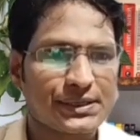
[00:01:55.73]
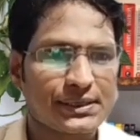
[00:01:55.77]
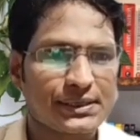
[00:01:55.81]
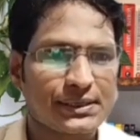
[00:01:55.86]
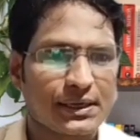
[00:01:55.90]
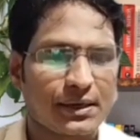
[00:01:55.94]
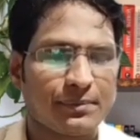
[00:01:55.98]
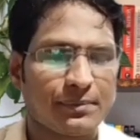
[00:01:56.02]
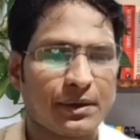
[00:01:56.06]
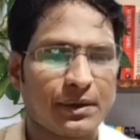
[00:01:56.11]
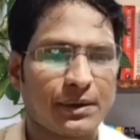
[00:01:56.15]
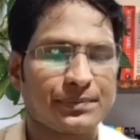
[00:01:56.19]

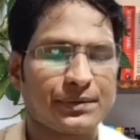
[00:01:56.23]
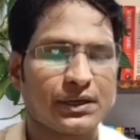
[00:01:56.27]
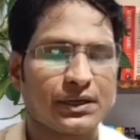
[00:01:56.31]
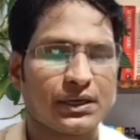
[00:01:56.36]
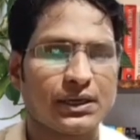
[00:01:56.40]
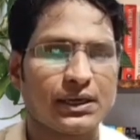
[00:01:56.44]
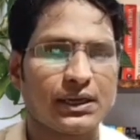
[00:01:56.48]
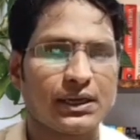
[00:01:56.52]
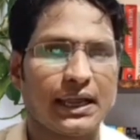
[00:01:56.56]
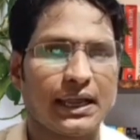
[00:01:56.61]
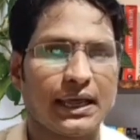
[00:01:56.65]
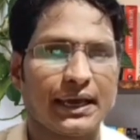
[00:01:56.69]
some of the
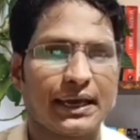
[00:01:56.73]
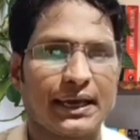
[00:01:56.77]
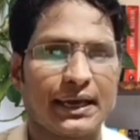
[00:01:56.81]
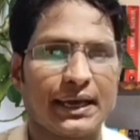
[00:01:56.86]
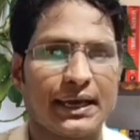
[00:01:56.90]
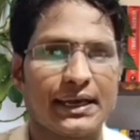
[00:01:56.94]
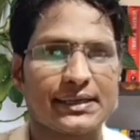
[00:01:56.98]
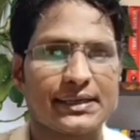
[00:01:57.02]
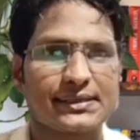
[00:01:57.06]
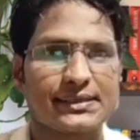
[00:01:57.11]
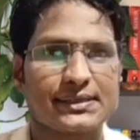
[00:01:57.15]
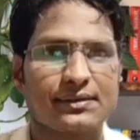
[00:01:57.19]
like
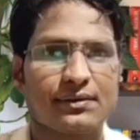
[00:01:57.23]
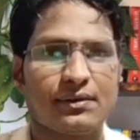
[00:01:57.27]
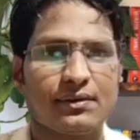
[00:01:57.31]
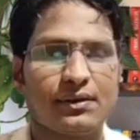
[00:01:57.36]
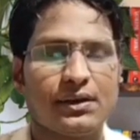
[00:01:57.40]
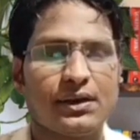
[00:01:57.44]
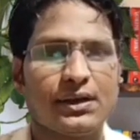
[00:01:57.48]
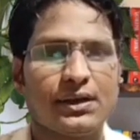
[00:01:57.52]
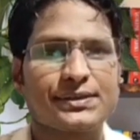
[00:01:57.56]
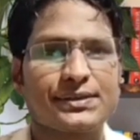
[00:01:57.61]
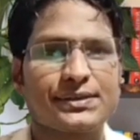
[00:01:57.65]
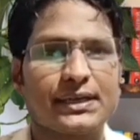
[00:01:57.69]
as
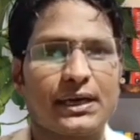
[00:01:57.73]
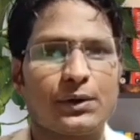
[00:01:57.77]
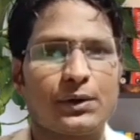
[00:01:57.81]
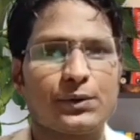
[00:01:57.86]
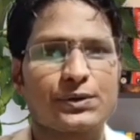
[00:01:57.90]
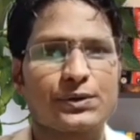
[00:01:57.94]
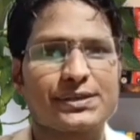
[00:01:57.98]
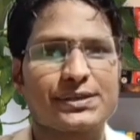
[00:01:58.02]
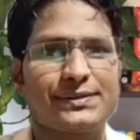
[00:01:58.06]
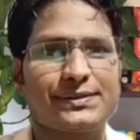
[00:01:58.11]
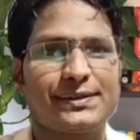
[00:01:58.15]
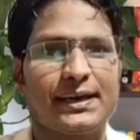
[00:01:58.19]

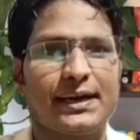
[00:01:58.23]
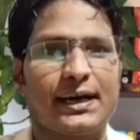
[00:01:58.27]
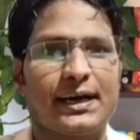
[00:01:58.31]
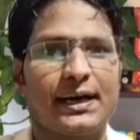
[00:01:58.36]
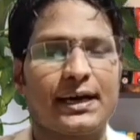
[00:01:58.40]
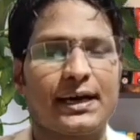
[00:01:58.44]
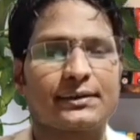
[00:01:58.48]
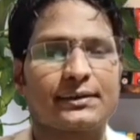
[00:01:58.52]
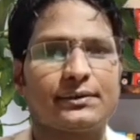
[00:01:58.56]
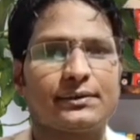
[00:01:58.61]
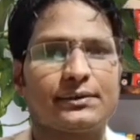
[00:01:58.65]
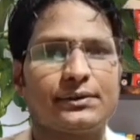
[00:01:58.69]
sounds, they
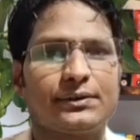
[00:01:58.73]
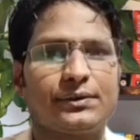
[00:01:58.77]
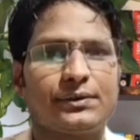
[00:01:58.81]
are